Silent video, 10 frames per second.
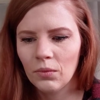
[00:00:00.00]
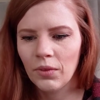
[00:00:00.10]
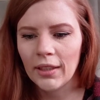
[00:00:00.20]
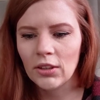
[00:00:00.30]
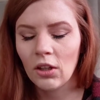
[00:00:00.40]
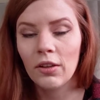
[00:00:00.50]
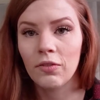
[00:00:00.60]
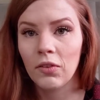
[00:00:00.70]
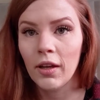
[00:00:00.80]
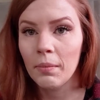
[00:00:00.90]
that's called a
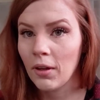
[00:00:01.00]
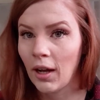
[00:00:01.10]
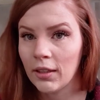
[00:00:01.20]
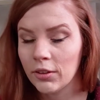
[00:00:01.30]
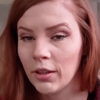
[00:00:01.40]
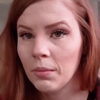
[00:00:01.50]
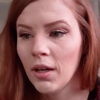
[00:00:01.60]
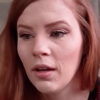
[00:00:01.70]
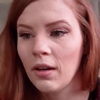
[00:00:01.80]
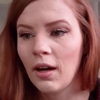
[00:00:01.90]
flipped classroom,
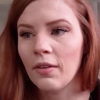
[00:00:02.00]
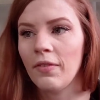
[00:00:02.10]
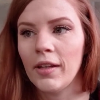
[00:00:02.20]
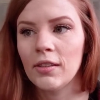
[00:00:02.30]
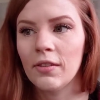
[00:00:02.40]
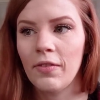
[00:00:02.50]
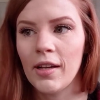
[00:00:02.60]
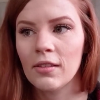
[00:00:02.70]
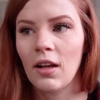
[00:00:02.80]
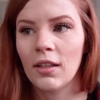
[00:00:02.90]
not a
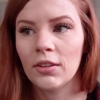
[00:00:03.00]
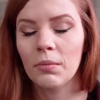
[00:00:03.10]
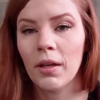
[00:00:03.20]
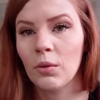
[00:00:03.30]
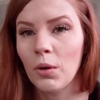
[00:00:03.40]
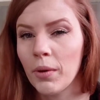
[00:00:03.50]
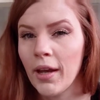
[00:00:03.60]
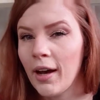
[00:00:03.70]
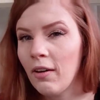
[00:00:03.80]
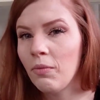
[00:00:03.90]
face-to-face classroom like what we
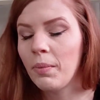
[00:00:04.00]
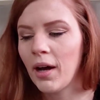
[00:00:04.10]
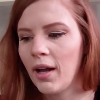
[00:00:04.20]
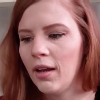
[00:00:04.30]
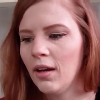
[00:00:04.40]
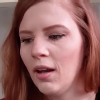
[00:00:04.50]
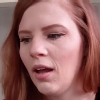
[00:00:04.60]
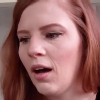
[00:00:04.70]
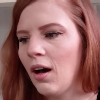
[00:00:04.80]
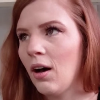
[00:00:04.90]
have, but
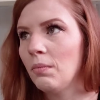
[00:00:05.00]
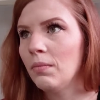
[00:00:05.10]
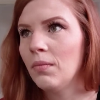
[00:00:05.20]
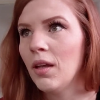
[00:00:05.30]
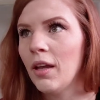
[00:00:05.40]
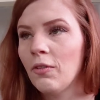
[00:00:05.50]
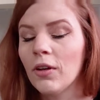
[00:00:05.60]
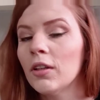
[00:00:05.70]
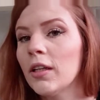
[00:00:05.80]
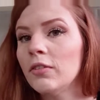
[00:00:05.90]
it
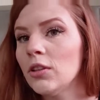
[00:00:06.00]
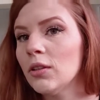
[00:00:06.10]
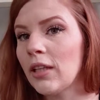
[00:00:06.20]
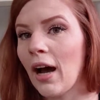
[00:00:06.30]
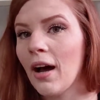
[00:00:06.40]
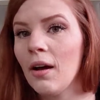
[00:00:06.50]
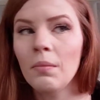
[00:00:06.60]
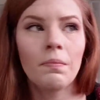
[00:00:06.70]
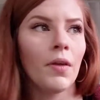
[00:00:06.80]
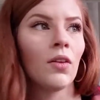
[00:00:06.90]
really gives you
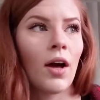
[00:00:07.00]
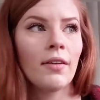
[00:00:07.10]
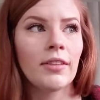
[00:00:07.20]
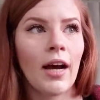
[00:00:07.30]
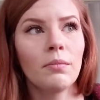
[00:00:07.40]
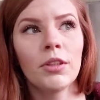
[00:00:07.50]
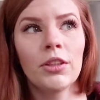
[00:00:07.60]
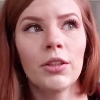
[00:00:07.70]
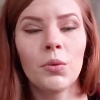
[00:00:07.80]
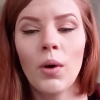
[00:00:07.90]
a lot of time to
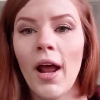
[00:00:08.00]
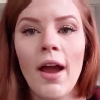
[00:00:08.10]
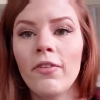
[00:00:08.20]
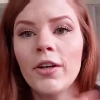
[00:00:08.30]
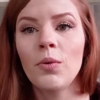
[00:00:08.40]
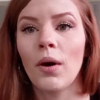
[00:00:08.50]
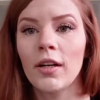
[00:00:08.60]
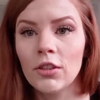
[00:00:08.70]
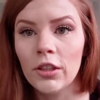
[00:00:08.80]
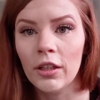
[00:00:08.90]
do whatever you want
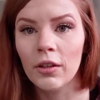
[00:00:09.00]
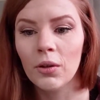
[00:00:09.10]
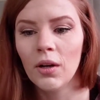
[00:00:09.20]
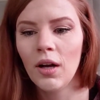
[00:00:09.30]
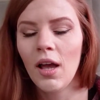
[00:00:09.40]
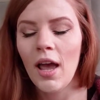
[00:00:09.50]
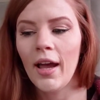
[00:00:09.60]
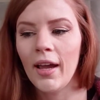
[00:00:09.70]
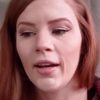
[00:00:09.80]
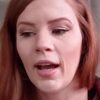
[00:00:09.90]
to do,
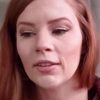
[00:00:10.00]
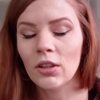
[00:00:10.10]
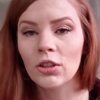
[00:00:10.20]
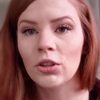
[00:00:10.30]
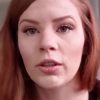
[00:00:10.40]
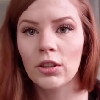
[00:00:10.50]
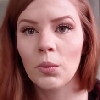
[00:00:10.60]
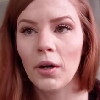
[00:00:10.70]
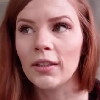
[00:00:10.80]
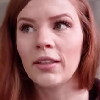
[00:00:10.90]
and as long as you get your
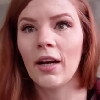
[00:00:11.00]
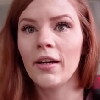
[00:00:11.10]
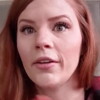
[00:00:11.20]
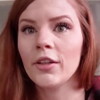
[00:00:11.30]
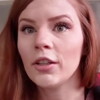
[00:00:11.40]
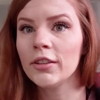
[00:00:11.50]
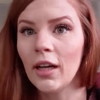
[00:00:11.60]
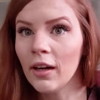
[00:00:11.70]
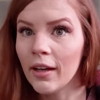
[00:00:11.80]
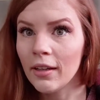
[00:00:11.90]
work done, you're
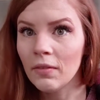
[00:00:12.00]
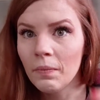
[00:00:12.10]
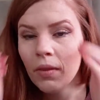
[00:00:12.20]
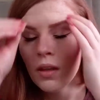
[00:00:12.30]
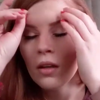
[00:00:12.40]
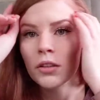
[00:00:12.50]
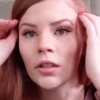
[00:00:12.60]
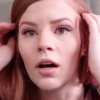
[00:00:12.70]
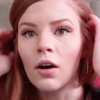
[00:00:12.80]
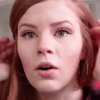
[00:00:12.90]
done.
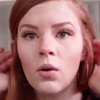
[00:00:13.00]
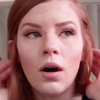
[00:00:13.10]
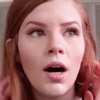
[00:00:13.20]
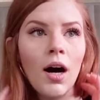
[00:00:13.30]
So